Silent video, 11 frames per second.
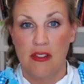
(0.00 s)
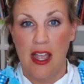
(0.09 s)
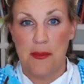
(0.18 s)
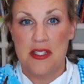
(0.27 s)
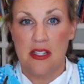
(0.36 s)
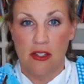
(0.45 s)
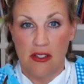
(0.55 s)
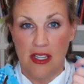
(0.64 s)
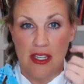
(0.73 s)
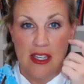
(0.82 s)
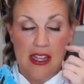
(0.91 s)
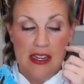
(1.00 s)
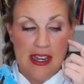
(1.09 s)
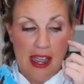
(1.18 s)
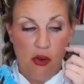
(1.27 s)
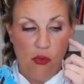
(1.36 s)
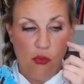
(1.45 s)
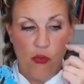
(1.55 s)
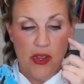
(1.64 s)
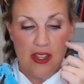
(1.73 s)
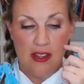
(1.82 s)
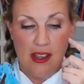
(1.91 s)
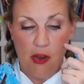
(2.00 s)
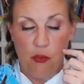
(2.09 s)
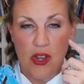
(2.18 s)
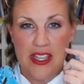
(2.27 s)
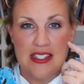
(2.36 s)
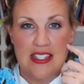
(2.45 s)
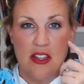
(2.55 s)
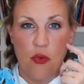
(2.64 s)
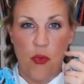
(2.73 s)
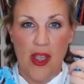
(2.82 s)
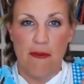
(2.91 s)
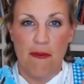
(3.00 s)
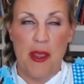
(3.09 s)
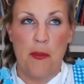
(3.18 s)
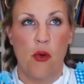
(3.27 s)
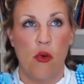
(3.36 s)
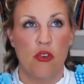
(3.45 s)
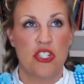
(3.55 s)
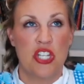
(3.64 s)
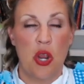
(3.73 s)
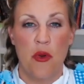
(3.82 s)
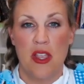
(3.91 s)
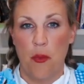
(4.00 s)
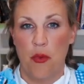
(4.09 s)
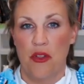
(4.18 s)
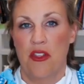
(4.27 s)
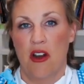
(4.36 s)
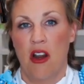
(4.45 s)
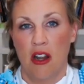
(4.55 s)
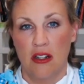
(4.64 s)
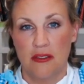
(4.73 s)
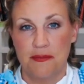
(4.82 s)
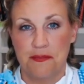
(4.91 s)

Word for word: Absolutely. Now, yeah. what gets in the way of people showing up with their heart?